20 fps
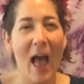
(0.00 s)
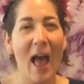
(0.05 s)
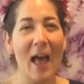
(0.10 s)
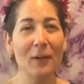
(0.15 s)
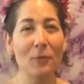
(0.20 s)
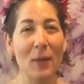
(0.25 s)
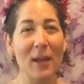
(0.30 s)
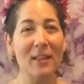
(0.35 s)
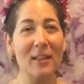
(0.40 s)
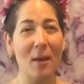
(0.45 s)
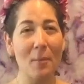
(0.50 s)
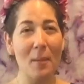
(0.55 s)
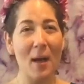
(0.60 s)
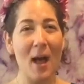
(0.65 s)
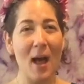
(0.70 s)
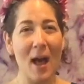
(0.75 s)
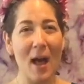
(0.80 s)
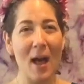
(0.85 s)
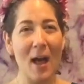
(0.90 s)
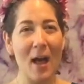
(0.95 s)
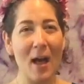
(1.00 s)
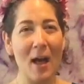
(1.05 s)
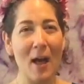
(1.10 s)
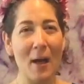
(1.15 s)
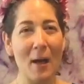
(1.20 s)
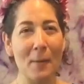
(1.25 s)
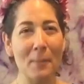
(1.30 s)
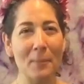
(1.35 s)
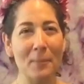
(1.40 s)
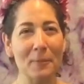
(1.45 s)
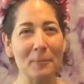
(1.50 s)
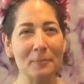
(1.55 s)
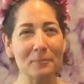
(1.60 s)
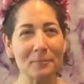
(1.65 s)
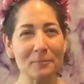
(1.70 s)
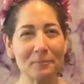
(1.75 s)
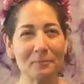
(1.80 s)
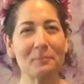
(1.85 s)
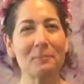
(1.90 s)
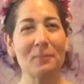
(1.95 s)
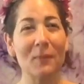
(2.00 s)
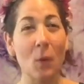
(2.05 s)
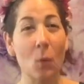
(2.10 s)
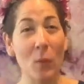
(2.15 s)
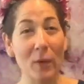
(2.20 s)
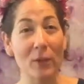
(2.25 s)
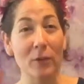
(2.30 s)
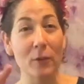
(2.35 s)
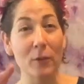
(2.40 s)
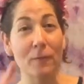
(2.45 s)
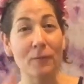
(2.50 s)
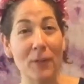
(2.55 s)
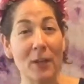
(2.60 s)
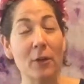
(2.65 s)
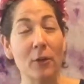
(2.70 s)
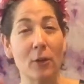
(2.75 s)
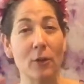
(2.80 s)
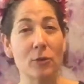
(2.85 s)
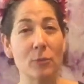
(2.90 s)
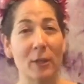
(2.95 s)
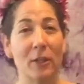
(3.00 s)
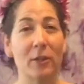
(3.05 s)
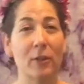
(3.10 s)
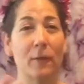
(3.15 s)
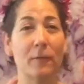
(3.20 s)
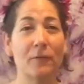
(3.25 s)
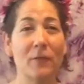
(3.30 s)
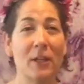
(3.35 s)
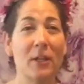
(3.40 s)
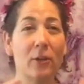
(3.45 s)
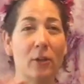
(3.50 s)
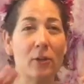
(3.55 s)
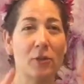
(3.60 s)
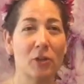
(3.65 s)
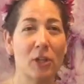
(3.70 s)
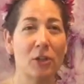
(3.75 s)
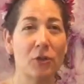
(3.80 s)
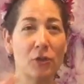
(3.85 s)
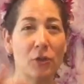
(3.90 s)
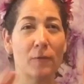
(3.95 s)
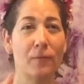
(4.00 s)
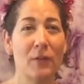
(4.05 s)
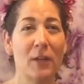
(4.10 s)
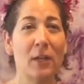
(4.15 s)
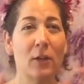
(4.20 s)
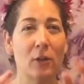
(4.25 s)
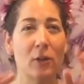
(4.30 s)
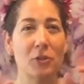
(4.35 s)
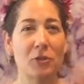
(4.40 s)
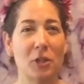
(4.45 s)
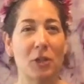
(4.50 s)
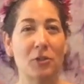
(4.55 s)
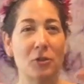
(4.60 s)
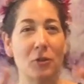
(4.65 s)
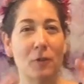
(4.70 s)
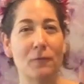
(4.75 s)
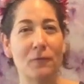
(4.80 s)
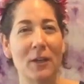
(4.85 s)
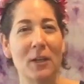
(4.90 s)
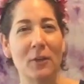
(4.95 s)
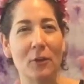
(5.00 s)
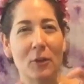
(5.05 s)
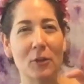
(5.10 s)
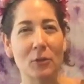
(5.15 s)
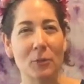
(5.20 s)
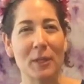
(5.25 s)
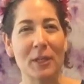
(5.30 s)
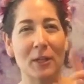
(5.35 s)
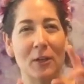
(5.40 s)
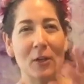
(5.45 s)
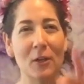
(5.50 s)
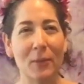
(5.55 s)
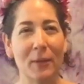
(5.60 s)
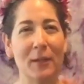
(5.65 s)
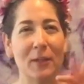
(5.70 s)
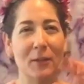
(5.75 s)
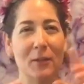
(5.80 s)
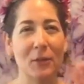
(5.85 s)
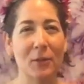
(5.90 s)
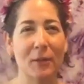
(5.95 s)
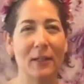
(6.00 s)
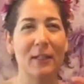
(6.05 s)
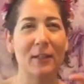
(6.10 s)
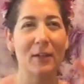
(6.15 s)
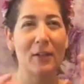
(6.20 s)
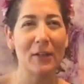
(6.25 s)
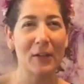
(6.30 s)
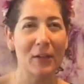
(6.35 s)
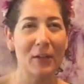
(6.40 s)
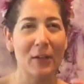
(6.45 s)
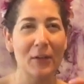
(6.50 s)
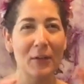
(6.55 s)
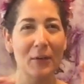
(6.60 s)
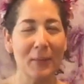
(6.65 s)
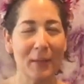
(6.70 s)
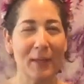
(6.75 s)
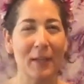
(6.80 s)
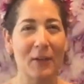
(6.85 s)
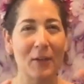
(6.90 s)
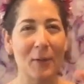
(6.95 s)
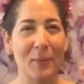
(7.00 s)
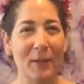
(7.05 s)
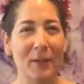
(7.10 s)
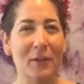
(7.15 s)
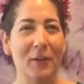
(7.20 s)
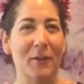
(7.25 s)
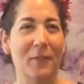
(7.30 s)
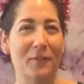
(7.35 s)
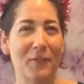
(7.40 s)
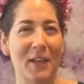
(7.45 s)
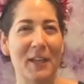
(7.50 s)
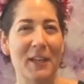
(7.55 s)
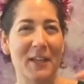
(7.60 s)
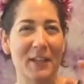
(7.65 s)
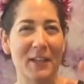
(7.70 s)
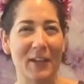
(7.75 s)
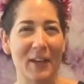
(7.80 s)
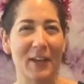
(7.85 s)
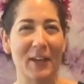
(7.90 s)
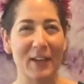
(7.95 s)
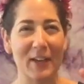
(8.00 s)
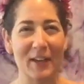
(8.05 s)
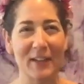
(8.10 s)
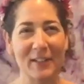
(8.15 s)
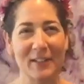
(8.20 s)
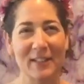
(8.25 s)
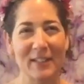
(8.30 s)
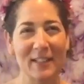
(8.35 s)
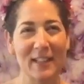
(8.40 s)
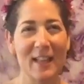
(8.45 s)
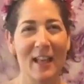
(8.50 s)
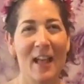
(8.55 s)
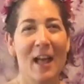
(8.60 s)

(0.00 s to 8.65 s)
And wake them up. Wiggle your fingers, wiggle your fingers, just your fingers, just your fingers, wiggle, wiggle, wiggle, wiggle, wiggle your fingers.